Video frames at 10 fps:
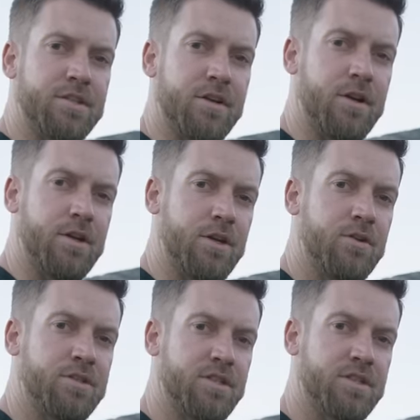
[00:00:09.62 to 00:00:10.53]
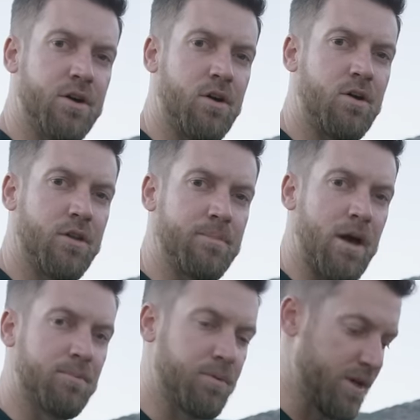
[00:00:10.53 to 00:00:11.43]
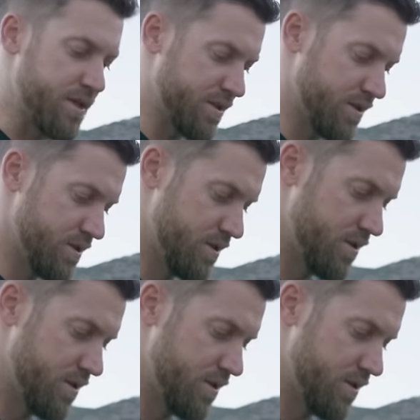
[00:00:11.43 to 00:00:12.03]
thing you're gonna do is install the mount plates.